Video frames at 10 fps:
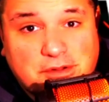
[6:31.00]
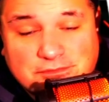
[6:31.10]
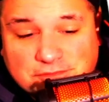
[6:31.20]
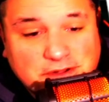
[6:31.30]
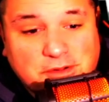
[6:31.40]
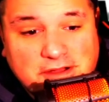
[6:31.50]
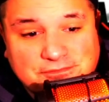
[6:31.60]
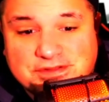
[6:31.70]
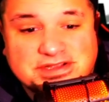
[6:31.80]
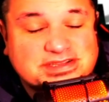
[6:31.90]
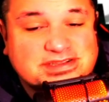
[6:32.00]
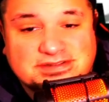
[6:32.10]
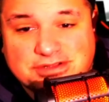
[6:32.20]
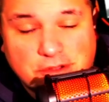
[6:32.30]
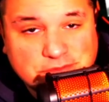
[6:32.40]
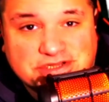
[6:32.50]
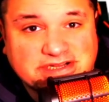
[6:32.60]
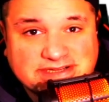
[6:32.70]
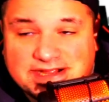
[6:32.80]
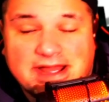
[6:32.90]
front office, coaching
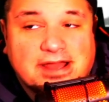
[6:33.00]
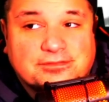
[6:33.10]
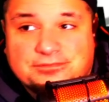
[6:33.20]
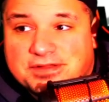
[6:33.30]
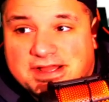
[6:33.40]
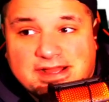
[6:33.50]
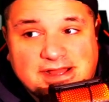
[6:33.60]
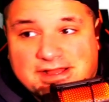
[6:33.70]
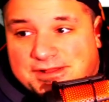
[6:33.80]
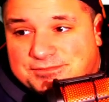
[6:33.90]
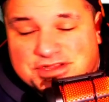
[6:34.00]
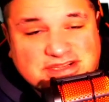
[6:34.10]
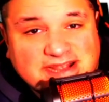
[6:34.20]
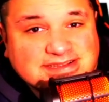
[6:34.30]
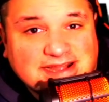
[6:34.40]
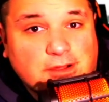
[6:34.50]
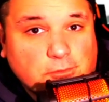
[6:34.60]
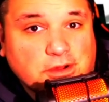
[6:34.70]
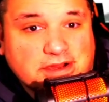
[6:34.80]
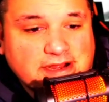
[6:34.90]
staff, just things not
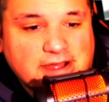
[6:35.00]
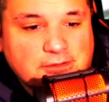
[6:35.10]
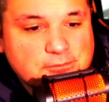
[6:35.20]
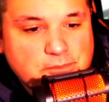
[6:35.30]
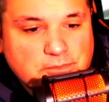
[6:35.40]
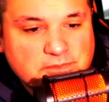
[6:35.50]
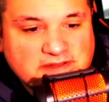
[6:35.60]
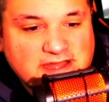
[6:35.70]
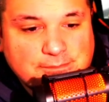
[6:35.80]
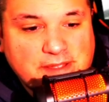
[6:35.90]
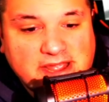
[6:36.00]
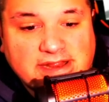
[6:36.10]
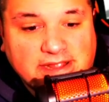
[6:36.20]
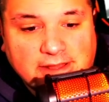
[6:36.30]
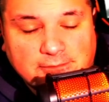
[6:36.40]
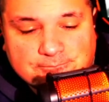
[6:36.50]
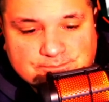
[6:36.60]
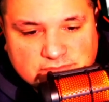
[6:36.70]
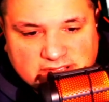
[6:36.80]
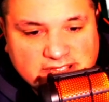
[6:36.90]
working out and not panning out.
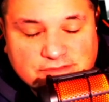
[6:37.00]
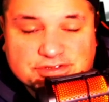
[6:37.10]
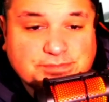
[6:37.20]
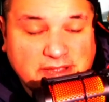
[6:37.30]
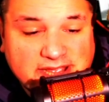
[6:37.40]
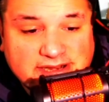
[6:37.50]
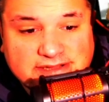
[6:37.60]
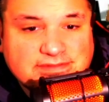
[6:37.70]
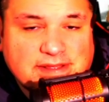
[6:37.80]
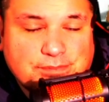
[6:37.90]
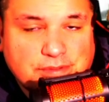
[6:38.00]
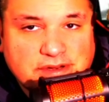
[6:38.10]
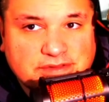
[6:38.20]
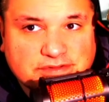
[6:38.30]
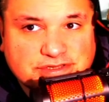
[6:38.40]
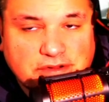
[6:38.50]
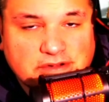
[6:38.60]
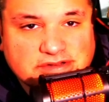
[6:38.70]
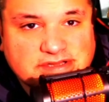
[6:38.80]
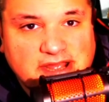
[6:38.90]
Eagles panicked. They put in their
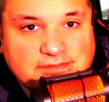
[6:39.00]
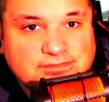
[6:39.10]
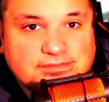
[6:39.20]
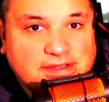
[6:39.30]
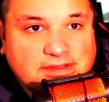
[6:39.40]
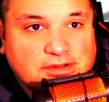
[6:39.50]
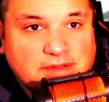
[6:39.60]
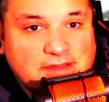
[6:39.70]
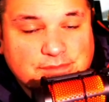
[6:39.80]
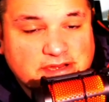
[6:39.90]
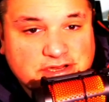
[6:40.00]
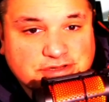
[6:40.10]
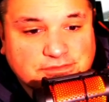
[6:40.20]
starters that you know, have been injured